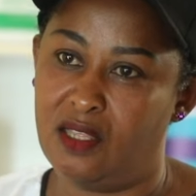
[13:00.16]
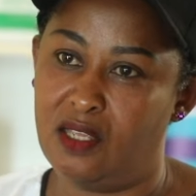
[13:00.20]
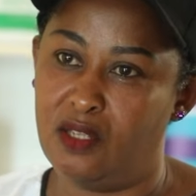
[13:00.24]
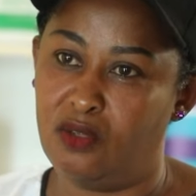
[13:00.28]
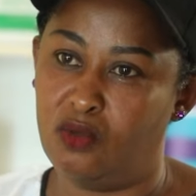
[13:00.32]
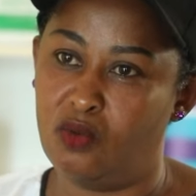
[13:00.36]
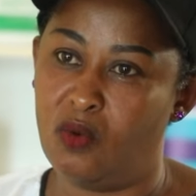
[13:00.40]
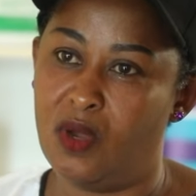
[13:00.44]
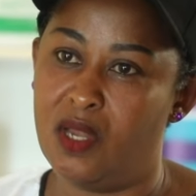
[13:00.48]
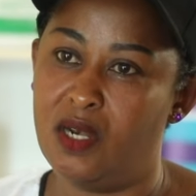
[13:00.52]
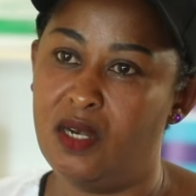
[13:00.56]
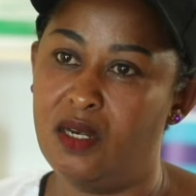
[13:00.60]

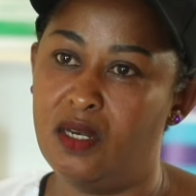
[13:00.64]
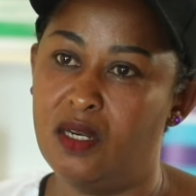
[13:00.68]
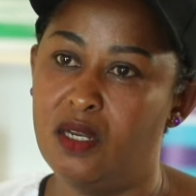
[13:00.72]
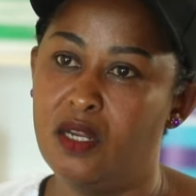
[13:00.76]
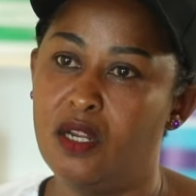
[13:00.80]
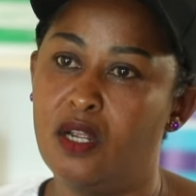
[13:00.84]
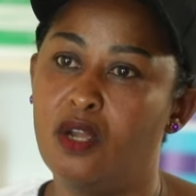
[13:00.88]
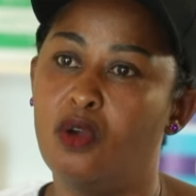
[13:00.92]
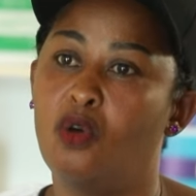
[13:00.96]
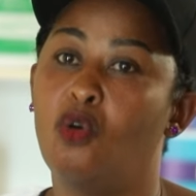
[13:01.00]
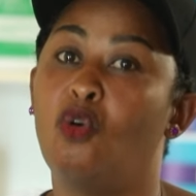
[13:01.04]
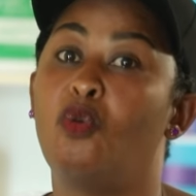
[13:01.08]
this one,
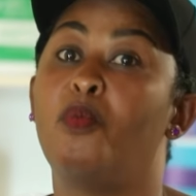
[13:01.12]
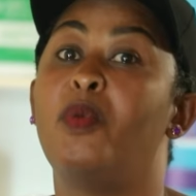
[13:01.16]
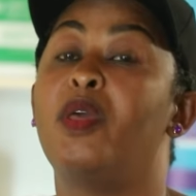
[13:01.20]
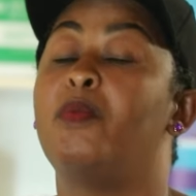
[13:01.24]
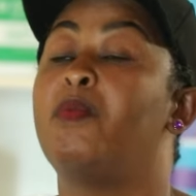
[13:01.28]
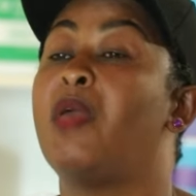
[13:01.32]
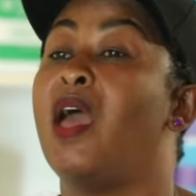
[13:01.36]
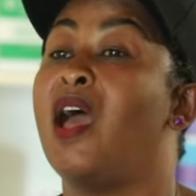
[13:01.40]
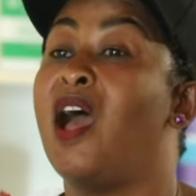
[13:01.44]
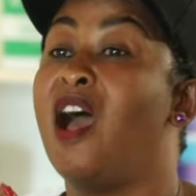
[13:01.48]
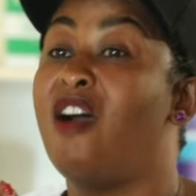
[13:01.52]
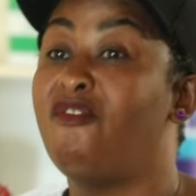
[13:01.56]
or
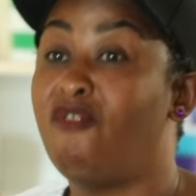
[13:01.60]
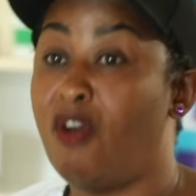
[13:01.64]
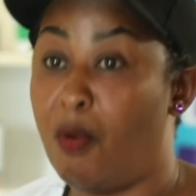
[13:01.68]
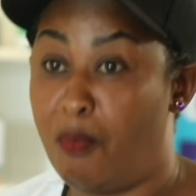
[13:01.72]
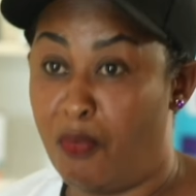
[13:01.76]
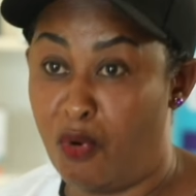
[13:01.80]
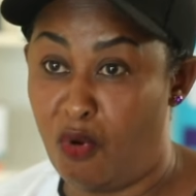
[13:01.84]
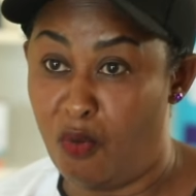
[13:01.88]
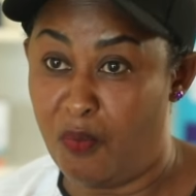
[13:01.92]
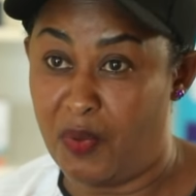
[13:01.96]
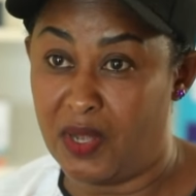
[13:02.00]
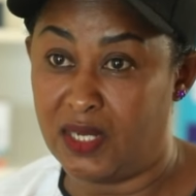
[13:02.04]
maybe I have a
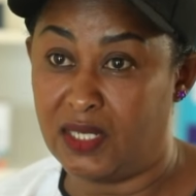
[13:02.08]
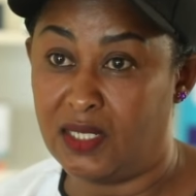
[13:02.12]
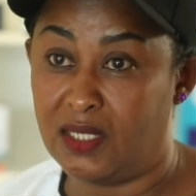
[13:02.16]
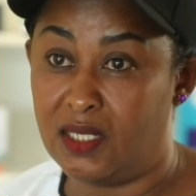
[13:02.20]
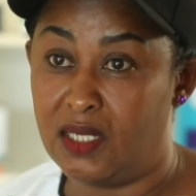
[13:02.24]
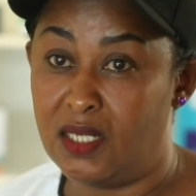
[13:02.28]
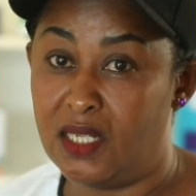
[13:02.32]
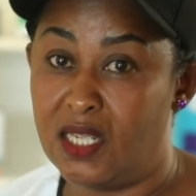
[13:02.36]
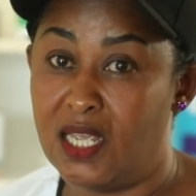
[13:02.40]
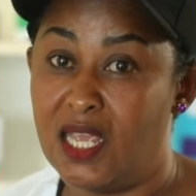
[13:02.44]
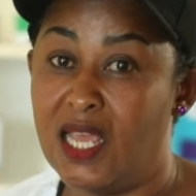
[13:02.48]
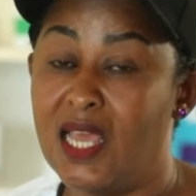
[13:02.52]

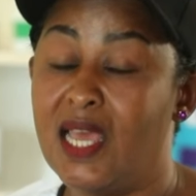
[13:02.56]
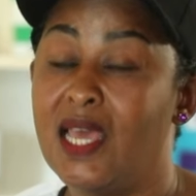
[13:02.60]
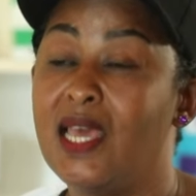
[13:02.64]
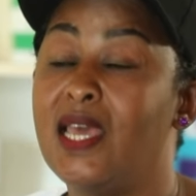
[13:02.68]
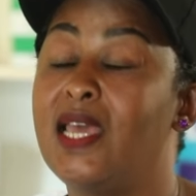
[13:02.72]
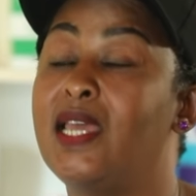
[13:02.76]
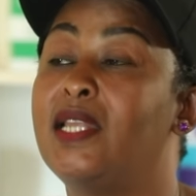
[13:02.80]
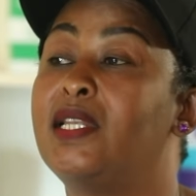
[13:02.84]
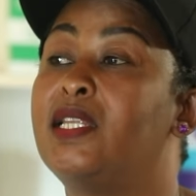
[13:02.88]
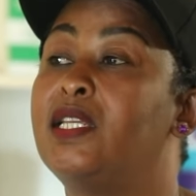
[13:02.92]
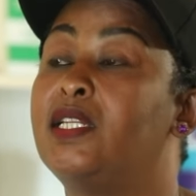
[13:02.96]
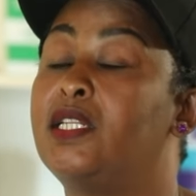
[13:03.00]
property
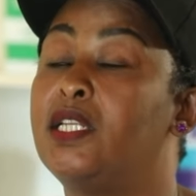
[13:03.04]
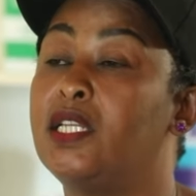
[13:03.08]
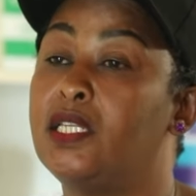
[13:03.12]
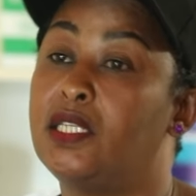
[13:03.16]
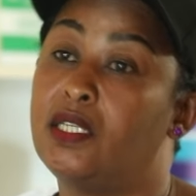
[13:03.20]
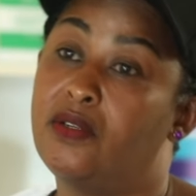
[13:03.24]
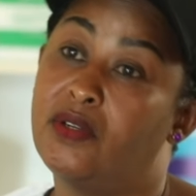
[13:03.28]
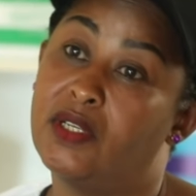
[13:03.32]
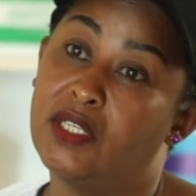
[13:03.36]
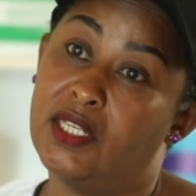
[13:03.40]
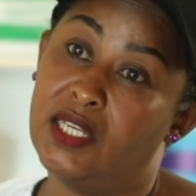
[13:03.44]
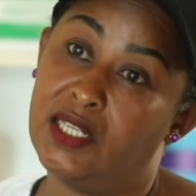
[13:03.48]
and it
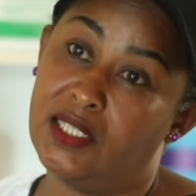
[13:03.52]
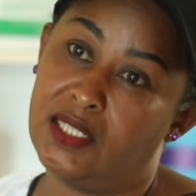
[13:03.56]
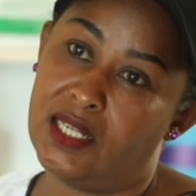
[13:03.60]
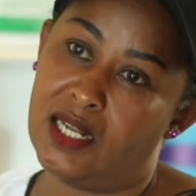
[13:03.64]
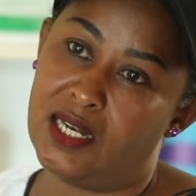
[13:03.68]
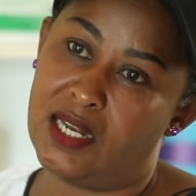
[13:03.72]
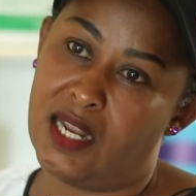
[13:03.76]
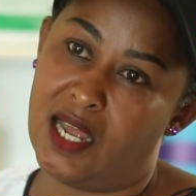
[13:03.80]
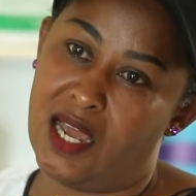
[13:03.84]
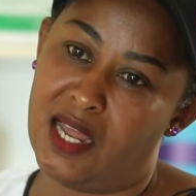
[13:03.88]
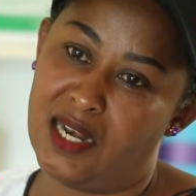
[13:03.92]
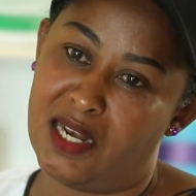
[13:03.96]
is
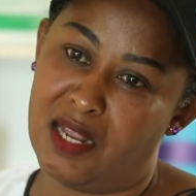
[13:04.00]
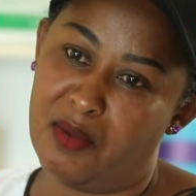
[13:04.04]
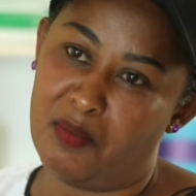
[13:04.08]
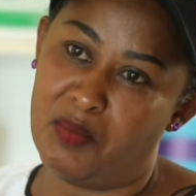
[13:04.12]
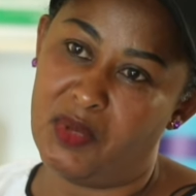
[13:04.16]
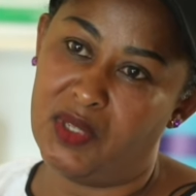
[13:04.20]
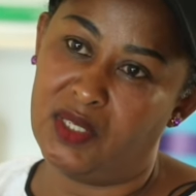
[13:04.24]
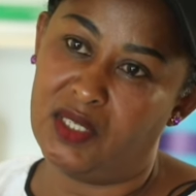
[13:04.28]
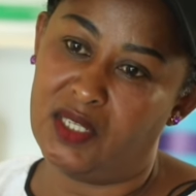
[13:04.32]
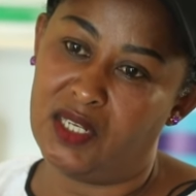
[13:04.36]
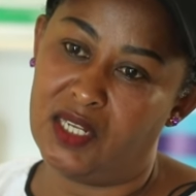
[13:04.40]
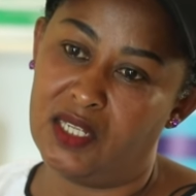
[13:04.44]
registered under
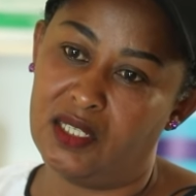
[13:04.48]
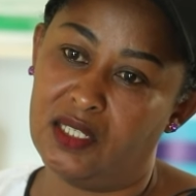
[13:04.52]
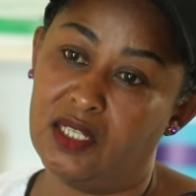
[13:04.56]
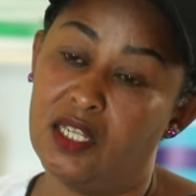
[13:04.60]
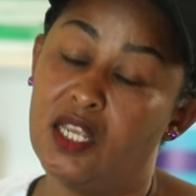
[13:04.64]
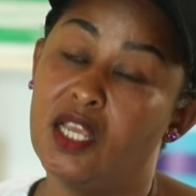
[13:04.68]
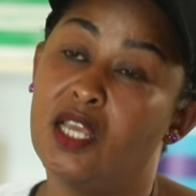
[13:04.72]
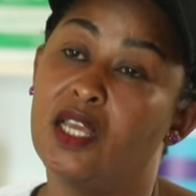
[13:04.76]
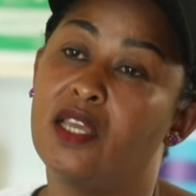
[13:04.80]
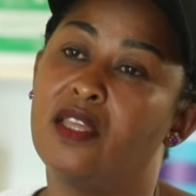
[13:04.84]
business,